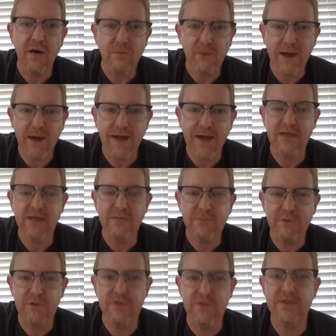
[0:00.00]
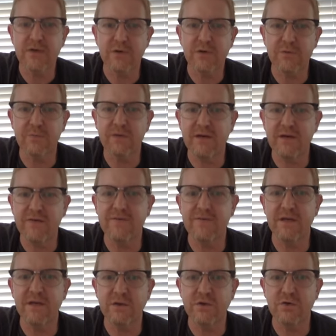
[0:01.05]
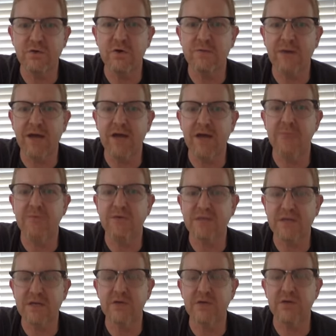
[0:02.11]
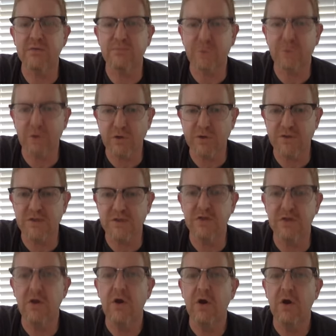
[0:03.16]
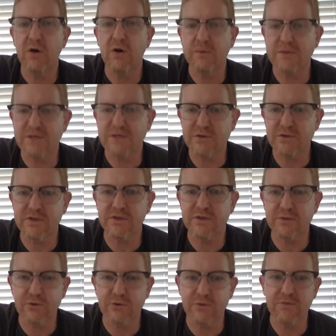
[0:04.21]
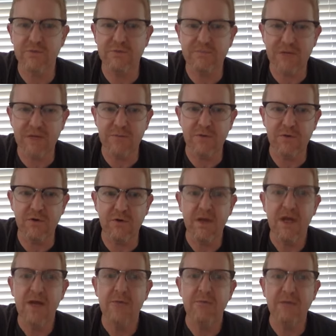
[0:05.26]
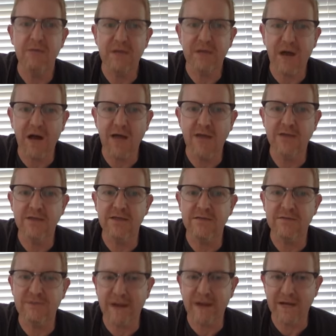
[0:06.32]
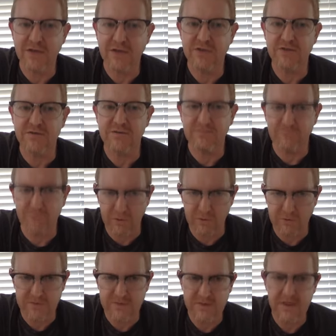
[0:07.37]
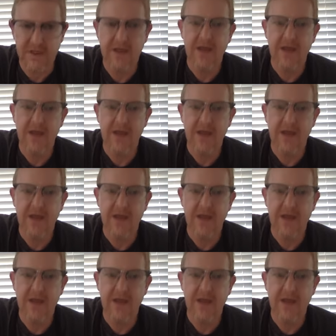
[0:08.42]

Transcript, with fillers: a right, immunity, or benefit enjoyed by a particular person or a restricted group of people beyond the advantages of most